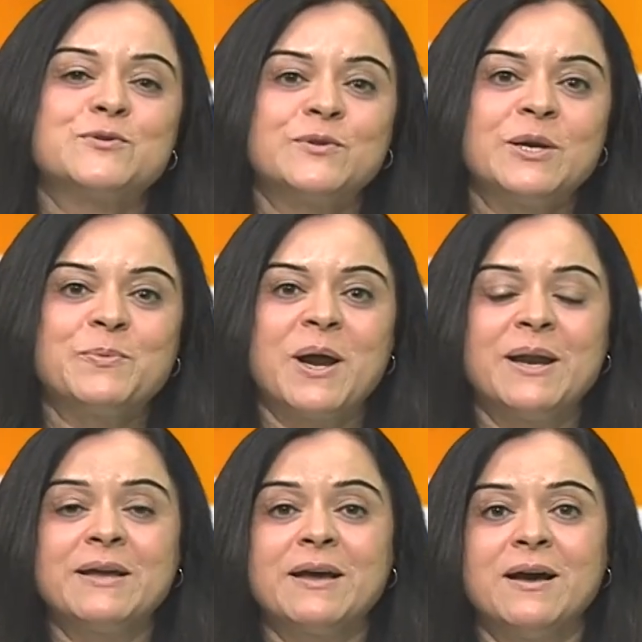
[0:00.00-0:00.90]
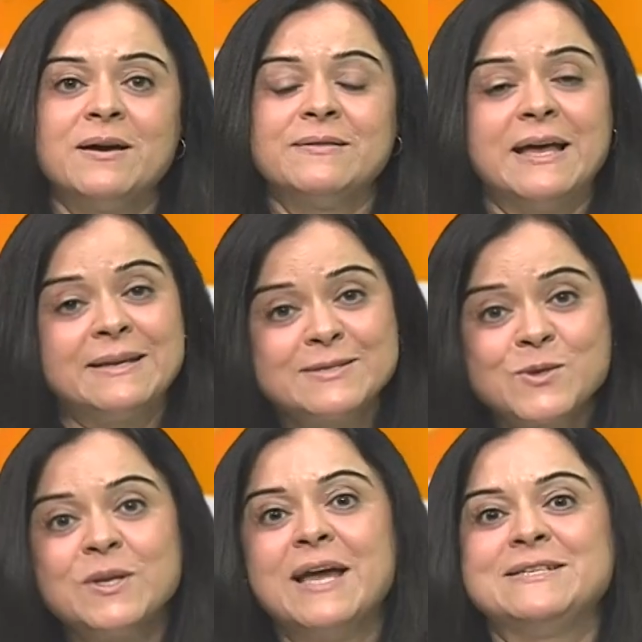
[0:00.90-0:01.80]
Sudhir Parikh, that is
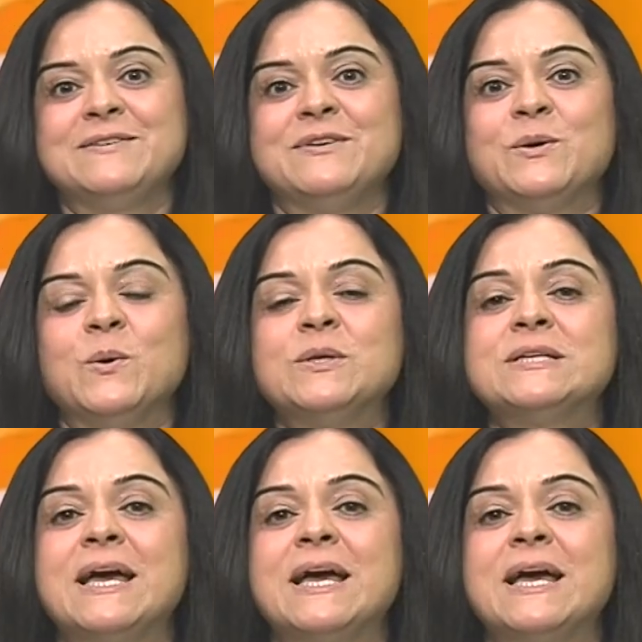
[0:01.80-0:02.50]
on ITV Gold.